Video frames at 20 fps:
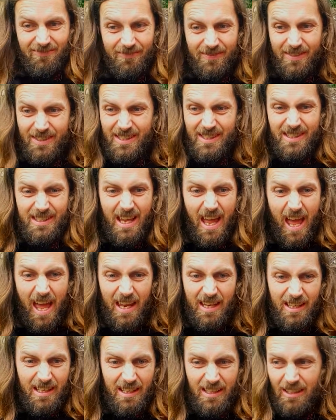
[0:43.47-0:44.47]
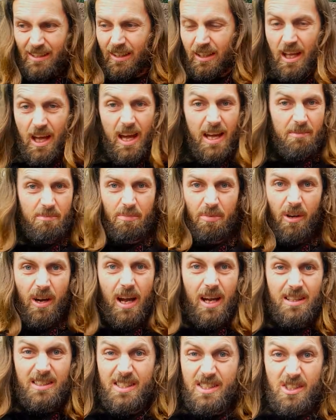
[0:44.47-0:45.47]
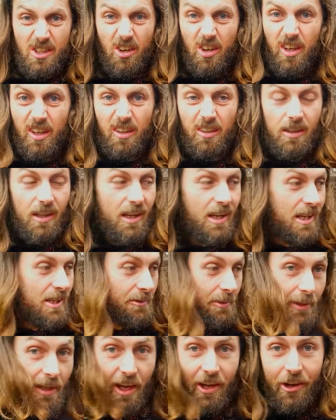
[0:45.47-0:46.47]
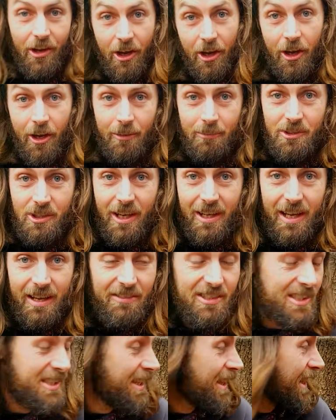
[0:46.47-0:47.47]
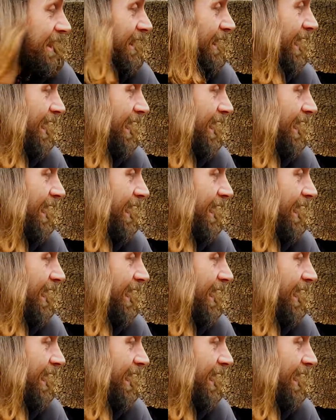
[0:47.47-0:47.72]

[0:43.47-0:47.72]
sandy, light brown soil. We go home, try to have a dig,